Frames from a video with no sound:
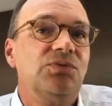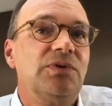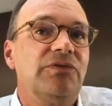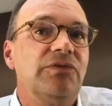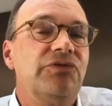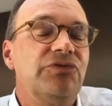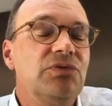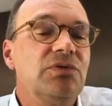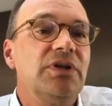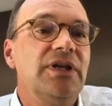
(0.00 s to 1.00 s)
to have a
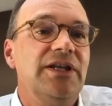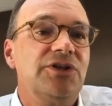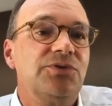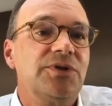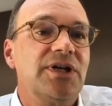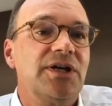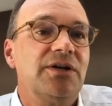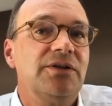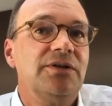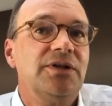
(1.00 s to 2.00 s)
full electric car
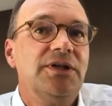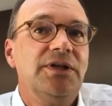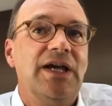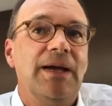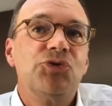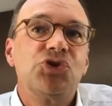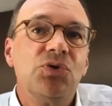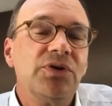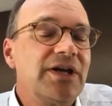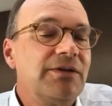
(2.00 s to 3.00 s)
on. I'm
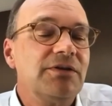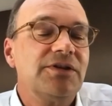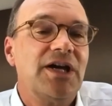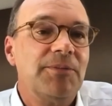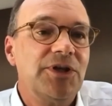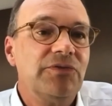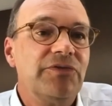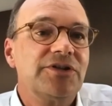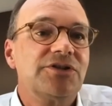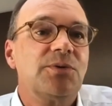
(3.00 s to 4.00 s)
sure car
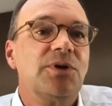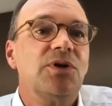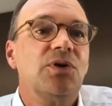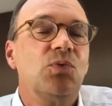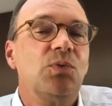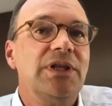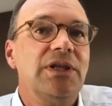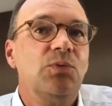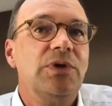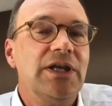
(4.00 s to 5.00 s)
manufacturer will
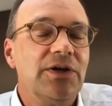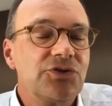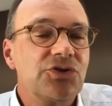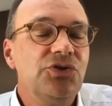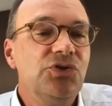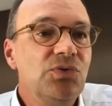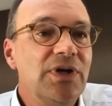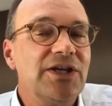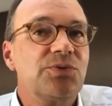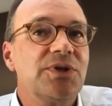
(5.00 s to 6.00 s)
launch new
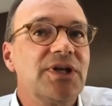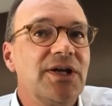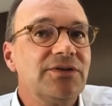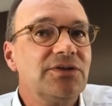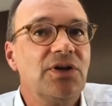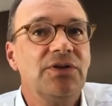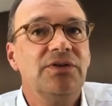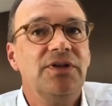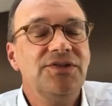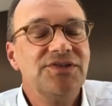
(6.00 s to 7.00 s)
electric cars. And
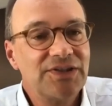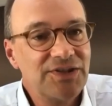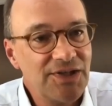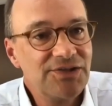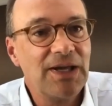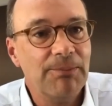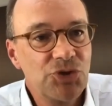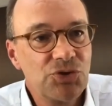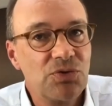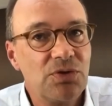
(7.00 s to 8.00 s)
in that case, I'm
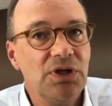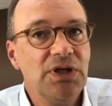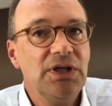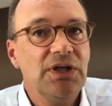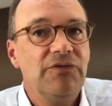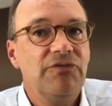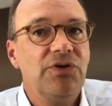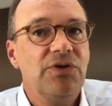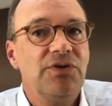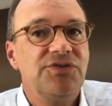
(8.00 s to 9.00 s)
sure
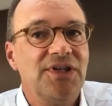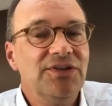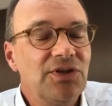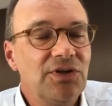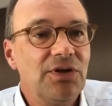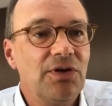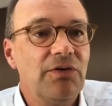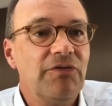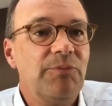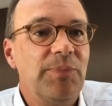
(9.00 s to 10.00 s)
the center
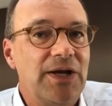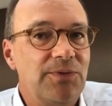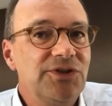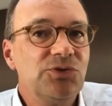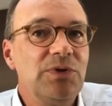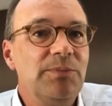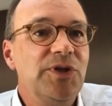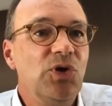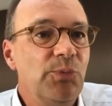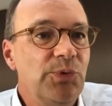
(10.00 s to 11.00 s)
of Paris will
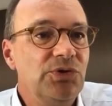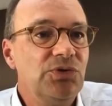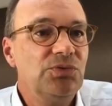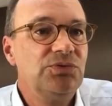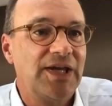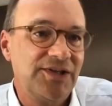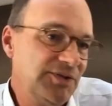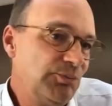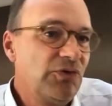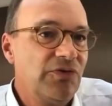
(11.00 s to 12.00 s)
be open to taxi,
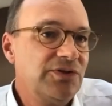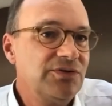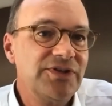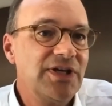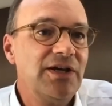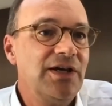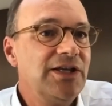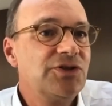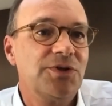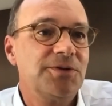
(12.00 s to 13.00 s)
provided they are
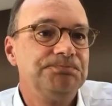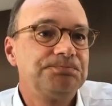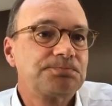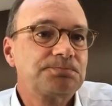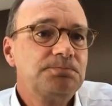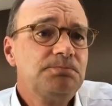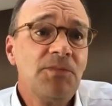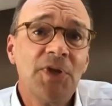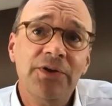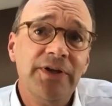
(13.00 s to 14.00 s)
electric.
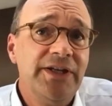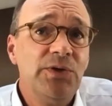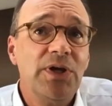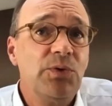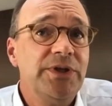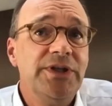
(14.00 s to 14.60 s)
And anyway, we